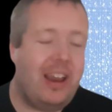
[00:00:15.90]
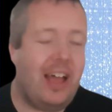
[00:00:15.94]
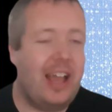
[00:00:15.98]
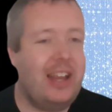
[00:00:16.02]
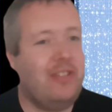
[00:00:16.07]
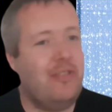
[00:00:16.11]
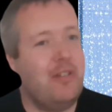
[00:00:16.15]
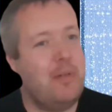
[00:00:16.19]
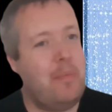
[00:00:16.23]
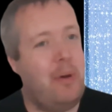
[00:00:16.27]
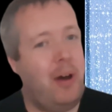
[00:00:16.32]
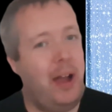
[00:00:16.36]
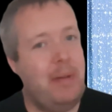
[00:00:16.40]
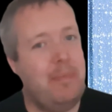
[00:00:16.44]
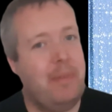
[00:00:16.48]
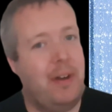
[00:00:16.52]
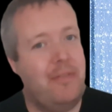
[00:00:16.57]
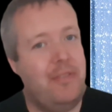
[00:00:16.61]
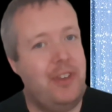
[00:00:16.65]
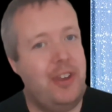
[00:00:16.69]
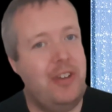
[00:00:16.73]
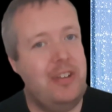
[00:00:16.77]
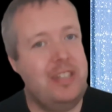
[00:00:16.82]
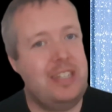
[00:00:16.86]
like to remind my
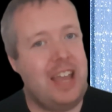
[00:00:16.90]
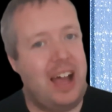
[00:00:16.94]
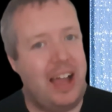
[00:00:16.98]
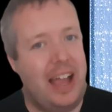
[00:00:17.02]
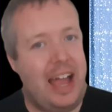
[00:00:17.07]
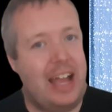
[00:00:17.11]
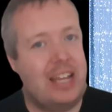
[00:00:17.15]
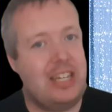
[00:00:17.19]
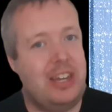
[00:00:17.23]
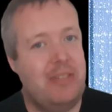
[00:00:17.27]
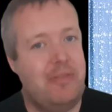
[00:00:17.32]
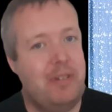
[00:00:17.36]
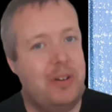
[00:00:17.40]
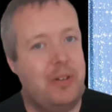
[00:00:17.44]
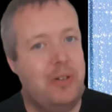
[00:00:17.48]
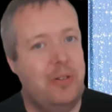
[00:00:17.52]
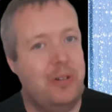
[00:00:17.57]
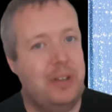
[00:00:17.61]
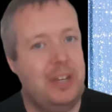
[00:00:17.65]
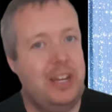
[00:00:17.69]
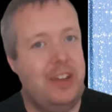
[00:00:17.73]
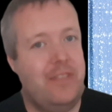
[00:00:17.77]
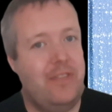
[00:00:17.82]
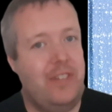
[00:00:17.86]
viewers that I actually
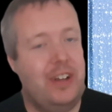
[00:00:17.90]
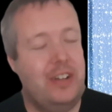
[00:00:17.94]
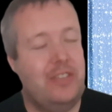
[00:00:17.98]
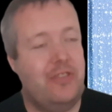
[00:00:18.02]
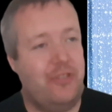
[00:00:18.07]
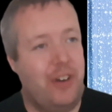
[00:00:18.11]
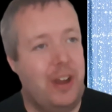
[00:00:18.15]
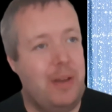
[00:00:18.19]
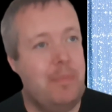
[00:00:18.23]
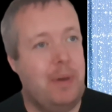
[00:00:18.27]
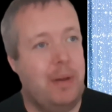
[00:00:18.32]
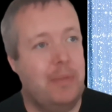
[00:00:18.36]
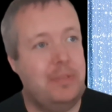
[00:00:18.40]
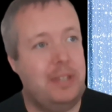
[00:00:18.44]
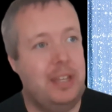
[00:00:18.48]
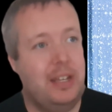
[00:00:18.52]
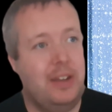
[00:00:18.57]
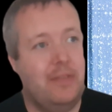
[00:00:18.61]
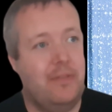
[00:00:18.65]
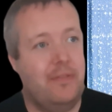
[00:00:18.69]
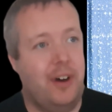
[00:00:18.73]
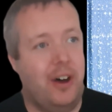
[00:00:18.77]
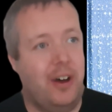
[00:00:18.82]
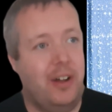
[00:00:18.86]
record these things 3 months in
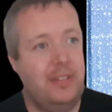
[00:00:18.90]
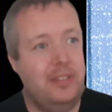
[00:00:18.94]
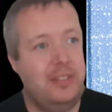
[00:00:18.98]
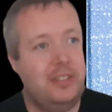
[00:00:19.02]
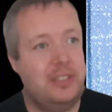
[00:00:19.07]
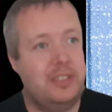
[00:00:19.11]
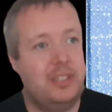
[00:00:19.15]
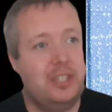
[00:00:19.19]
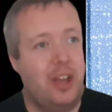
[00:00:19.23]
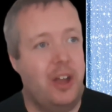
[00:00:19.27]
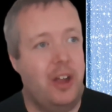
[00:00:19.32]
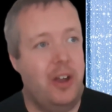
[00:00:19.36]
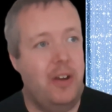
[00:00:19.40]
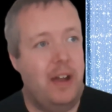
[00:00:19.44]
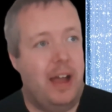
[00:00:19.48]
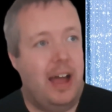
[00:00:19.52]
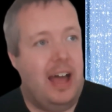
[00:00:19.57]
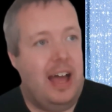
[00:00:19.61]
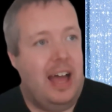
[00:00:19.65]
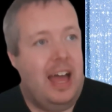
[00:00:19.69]
advance. So